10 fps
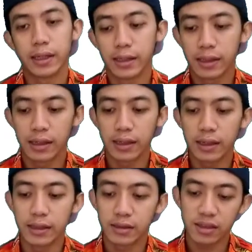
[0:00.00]
In
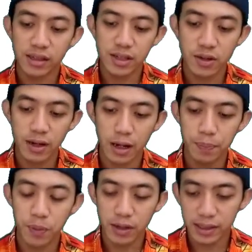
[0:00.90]
the
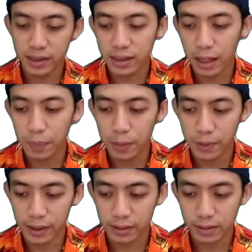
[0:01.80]
International Phonetic
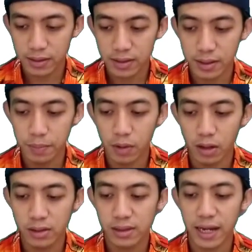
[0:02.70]
Alphabet,
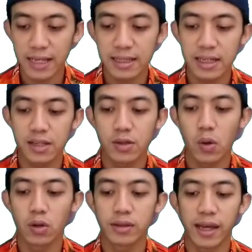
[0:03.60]
symbols nicely
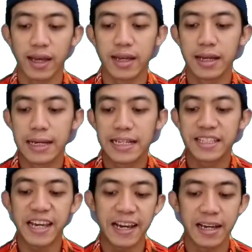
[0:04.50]
show that
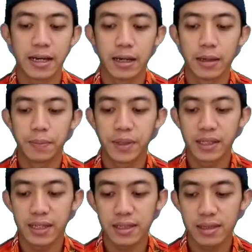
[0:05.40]
ch
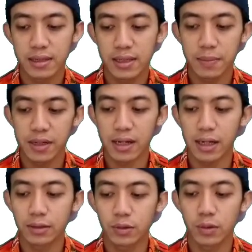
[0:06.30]
begins
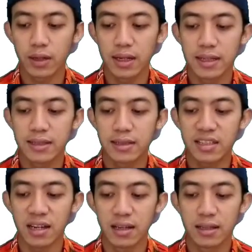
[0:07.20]
similar to a
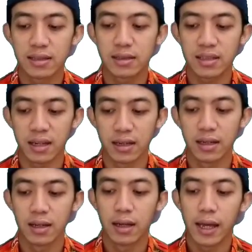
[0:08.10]
t
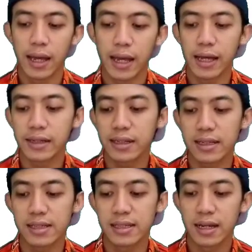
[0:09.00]
and
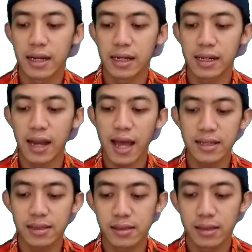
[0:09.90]
is
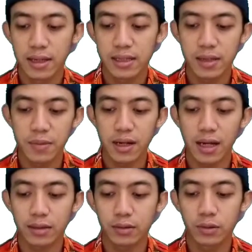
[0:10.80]
realized
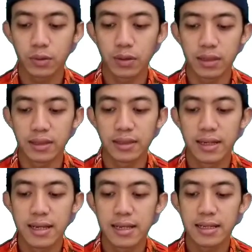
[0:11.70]
similar to an
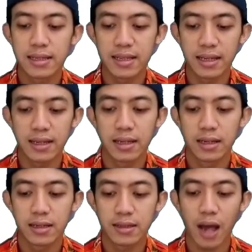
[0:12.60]
s
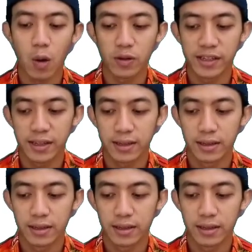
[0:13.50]
sound.